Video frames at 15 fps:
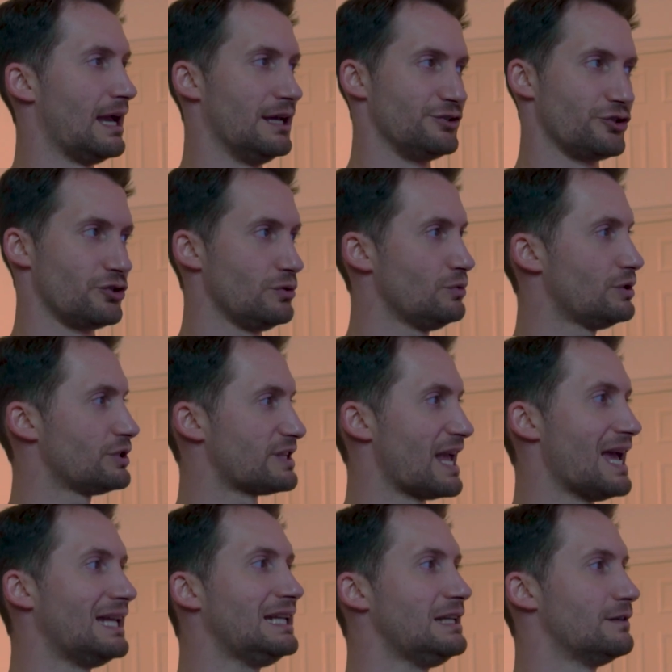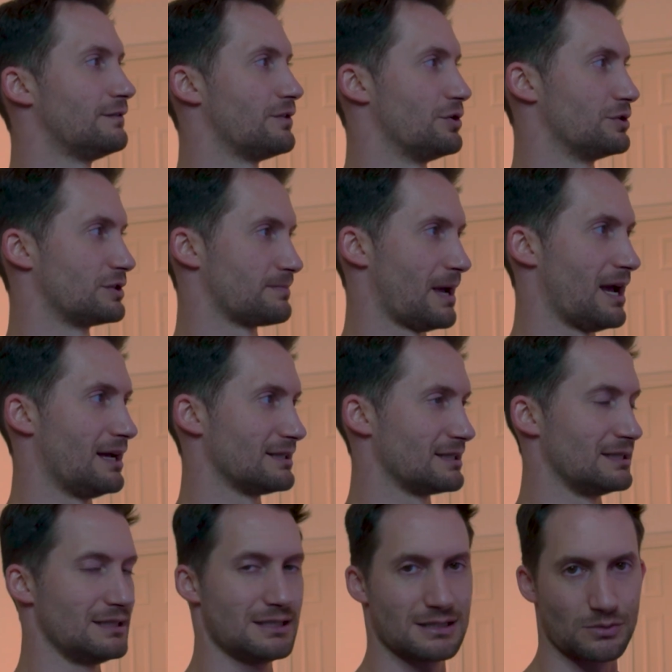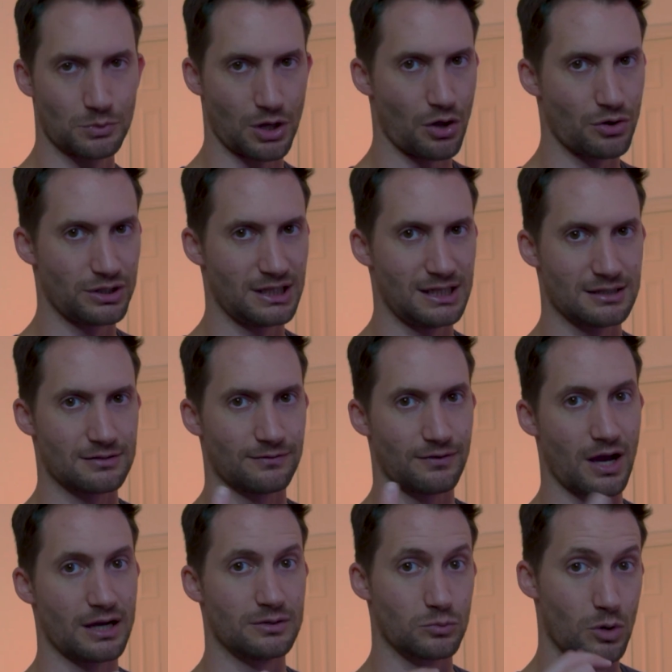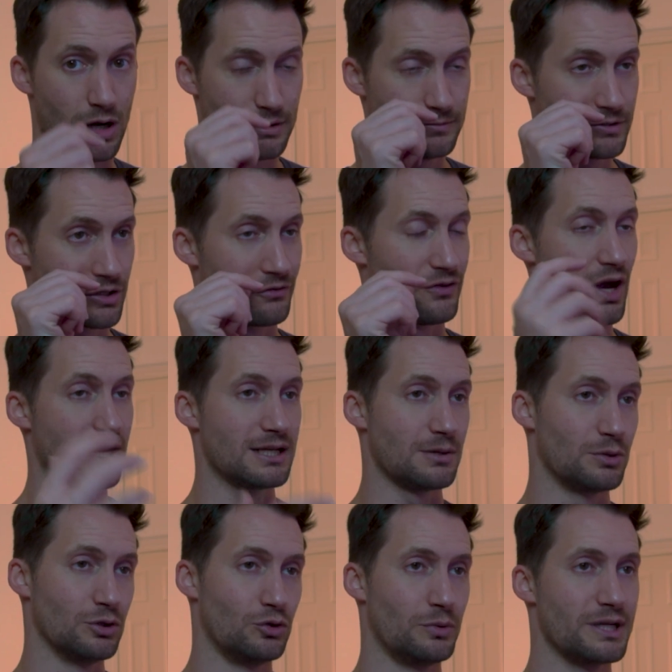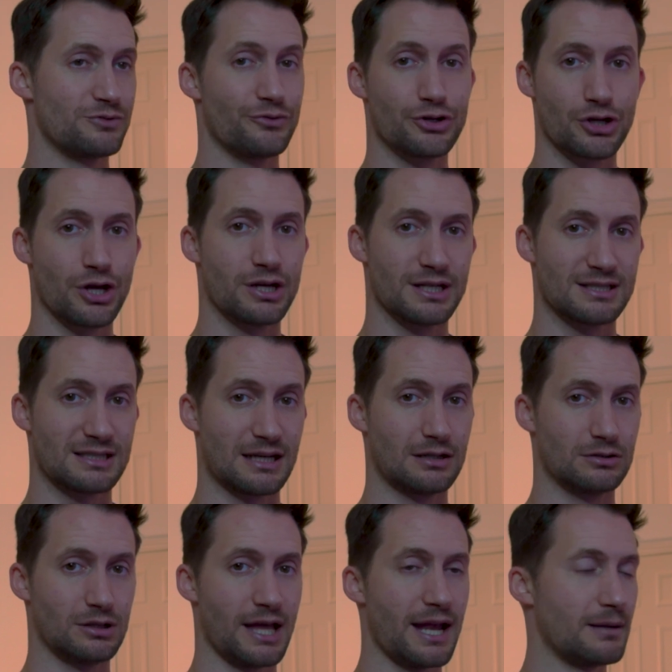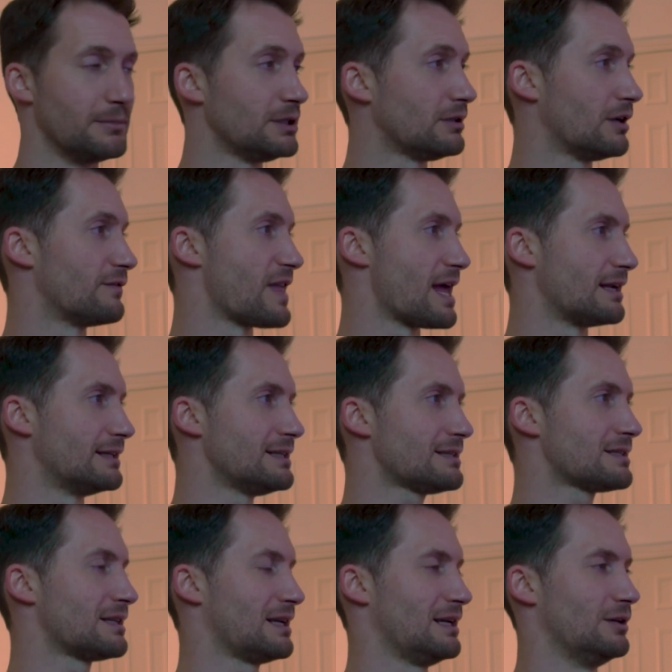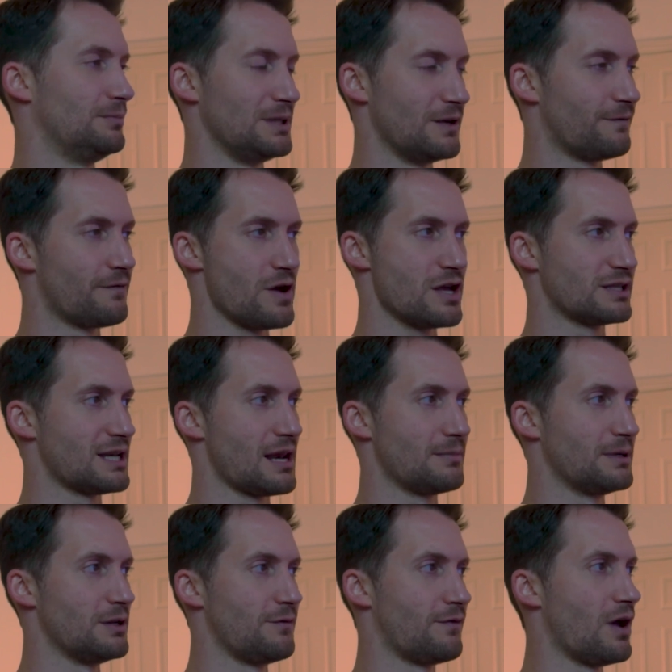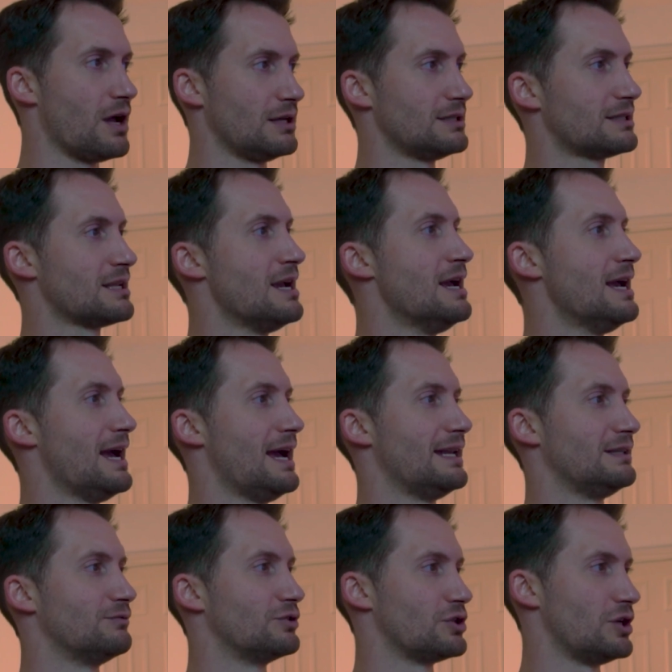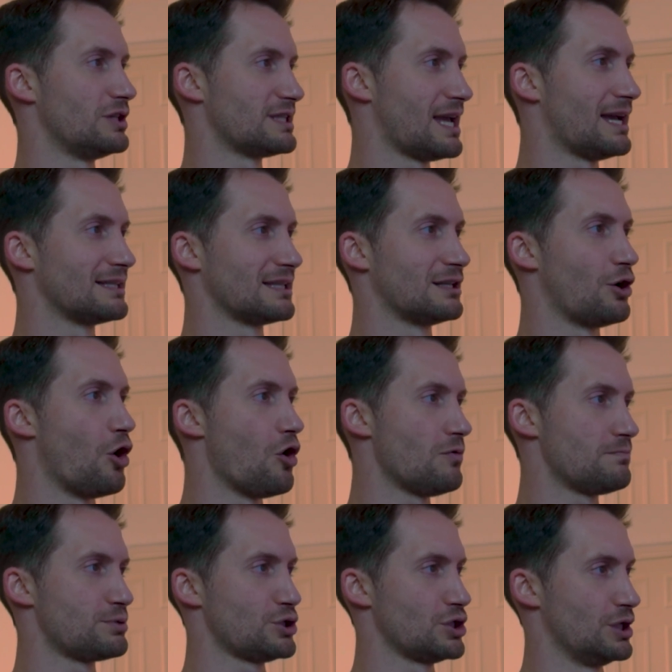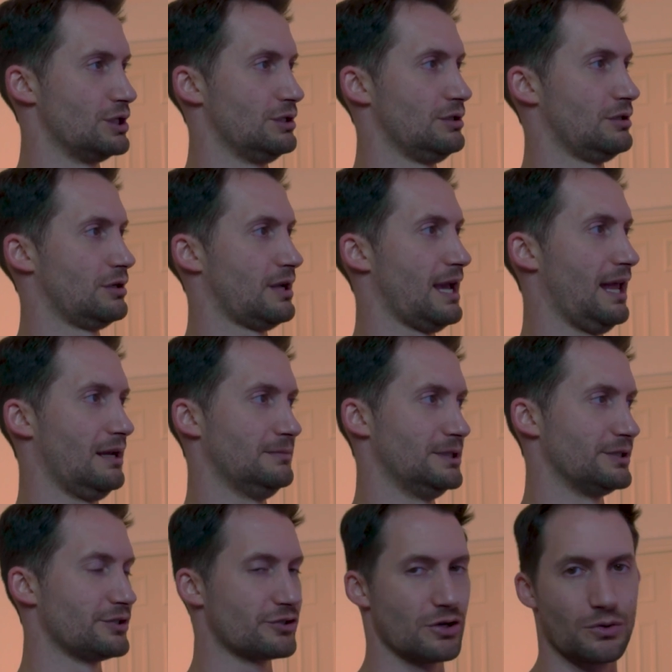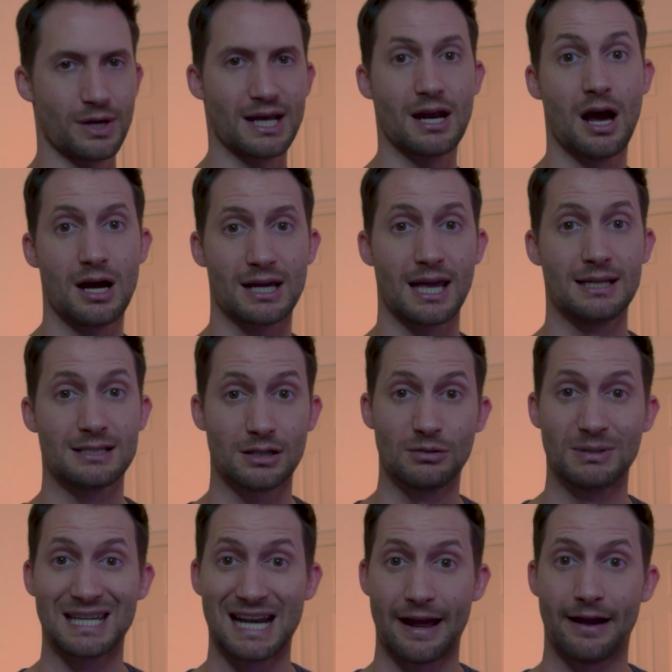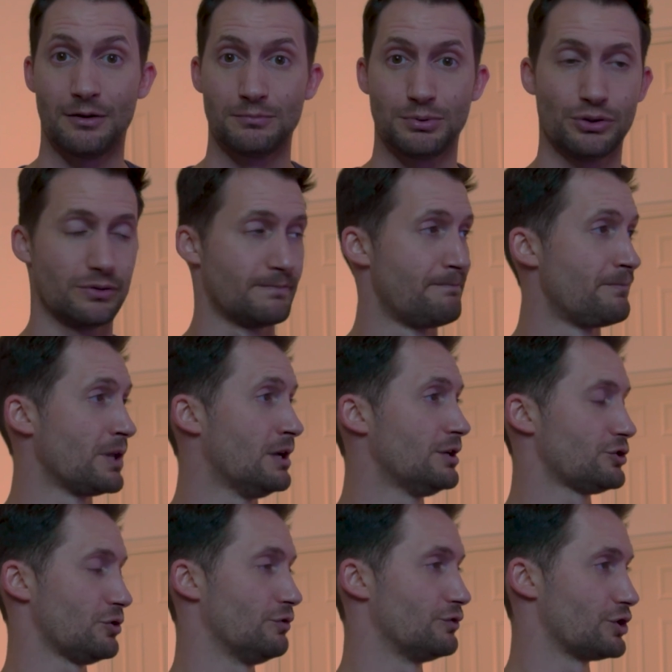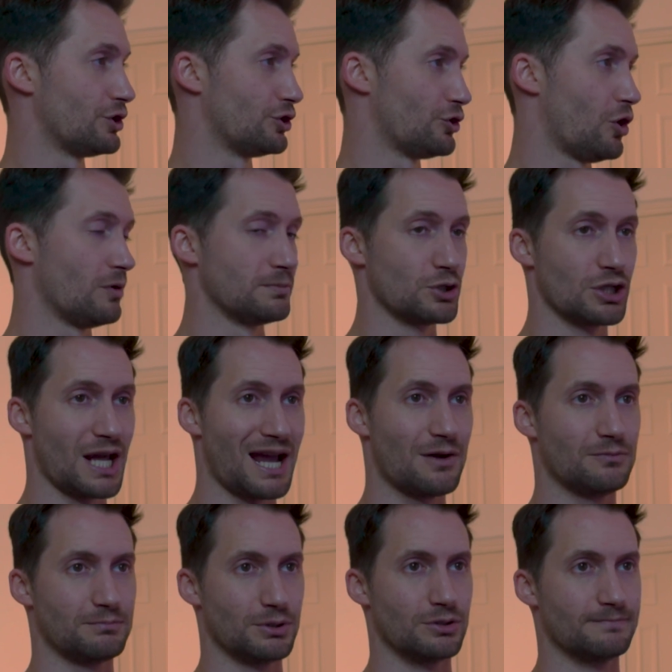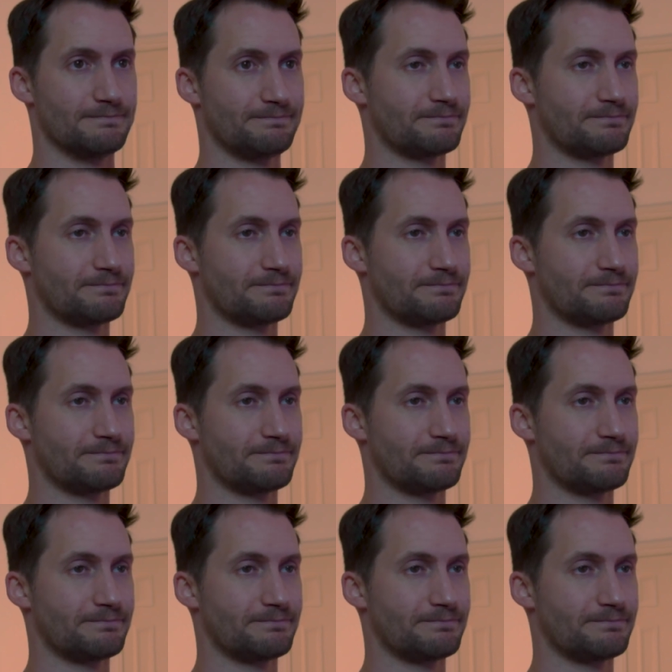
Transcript: as soon as any of those passes, we only need to find one. So finding will always return a single element of that list. It'll be the first element it finds, and it returns that as an option element. So in our case, it'll be an output. So it'll return an option output.